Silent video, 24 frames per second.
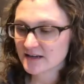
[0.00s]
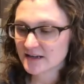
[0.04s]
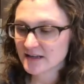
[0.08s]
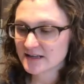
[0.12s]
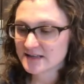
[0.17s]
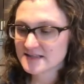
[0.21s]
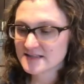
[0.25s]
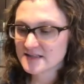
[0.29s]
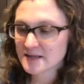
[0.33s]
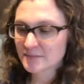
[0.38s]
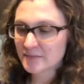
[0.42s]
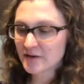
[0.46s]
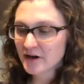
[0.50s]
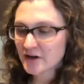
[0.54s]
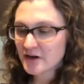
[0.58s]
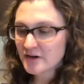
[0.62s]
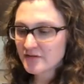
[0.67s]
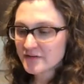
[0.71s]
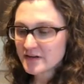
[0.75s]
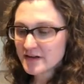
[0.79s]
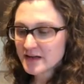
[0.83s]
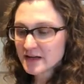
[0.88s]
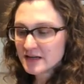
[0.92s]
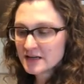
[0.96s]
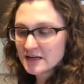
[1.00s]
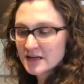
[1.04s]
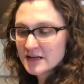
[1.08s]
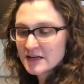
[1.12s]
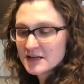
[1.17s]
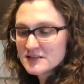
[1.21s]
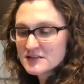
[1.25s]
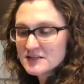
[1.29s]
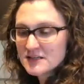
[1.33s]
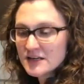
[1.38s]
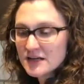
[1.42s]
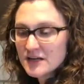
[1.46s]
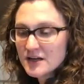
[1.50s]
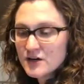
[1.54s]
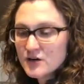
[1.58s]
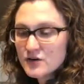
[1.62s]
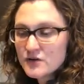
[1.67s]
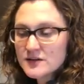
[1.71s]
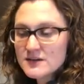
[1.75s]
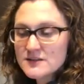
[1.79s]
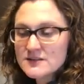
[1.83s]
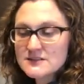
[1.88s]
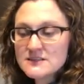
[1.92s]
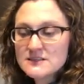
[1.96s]
it's the amount of heat needed to
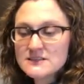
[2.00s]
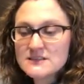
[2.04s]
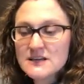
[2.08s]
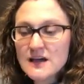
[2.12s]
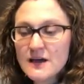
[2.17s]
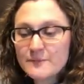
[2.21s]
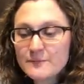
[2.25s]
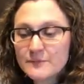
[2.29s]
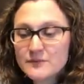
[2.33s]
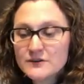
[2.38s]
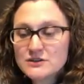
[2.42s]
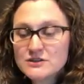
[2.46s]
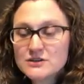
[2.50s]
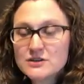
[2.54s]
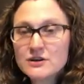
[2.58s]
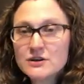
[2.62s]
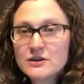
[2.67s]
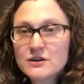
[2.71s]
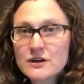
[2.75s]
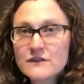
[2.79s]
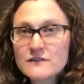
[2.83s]
increase the temperature